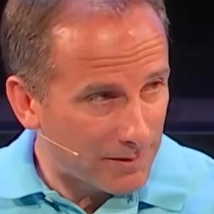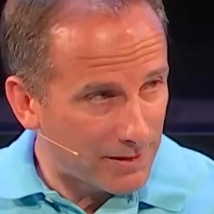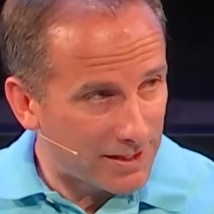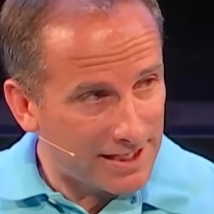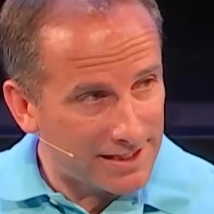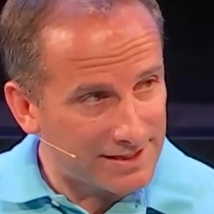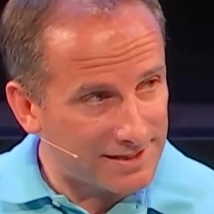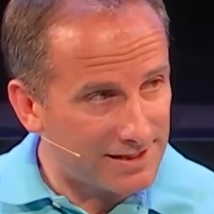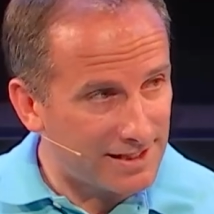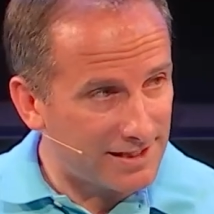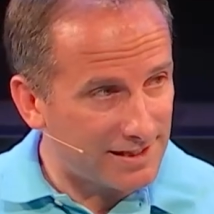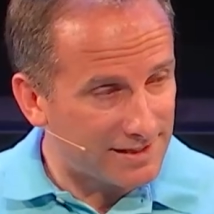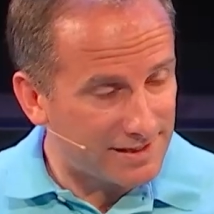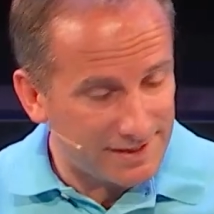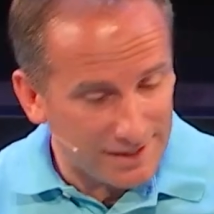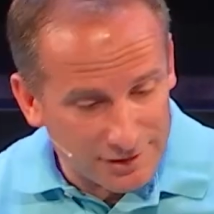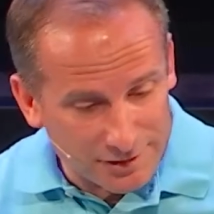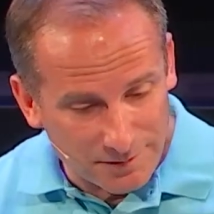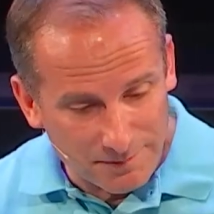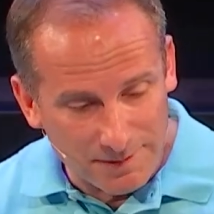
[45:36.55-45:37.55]
He had to send a
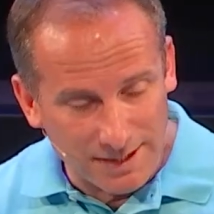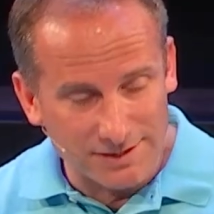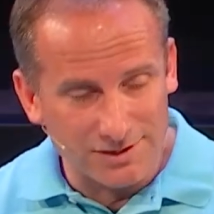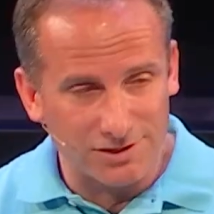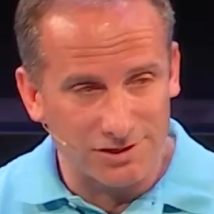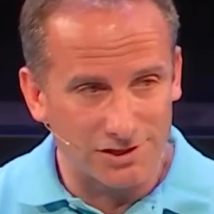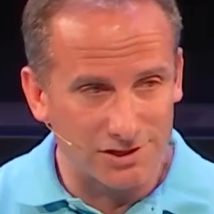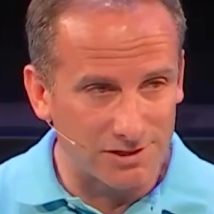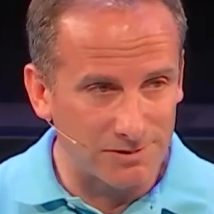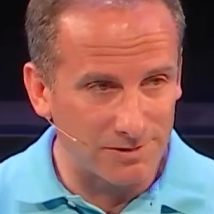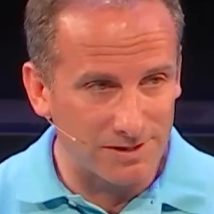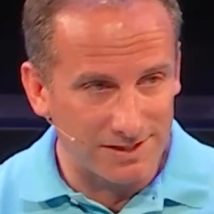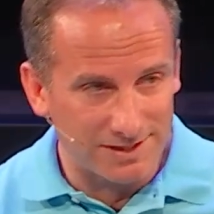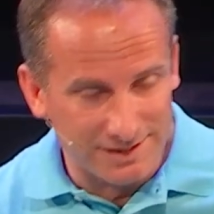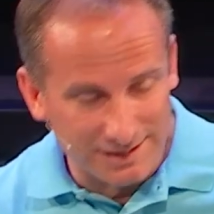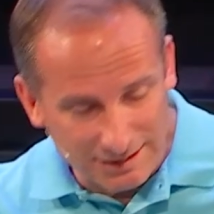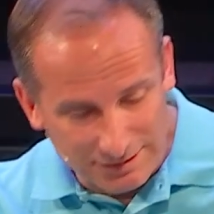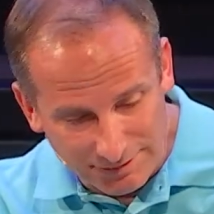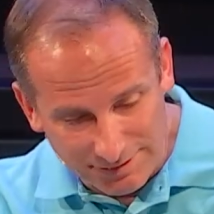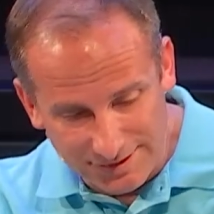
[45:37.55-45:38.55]
secret messenger with a
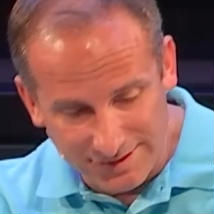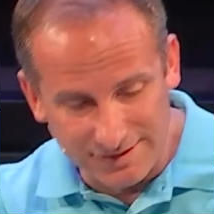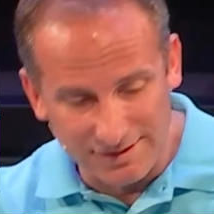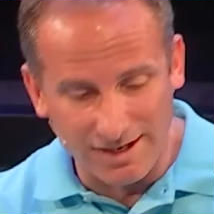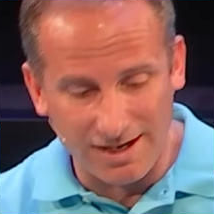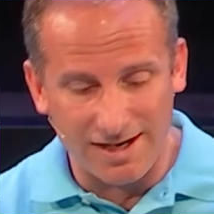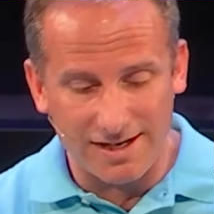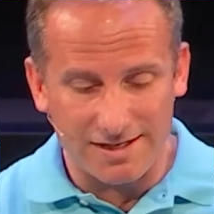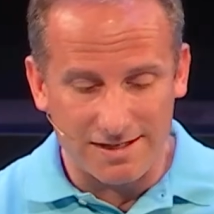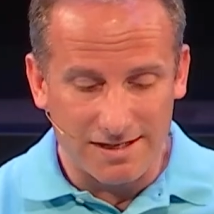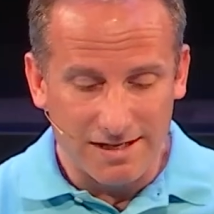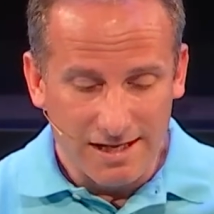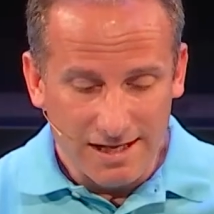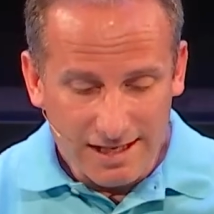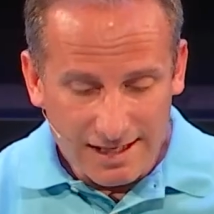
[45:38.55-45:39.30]
secret sign and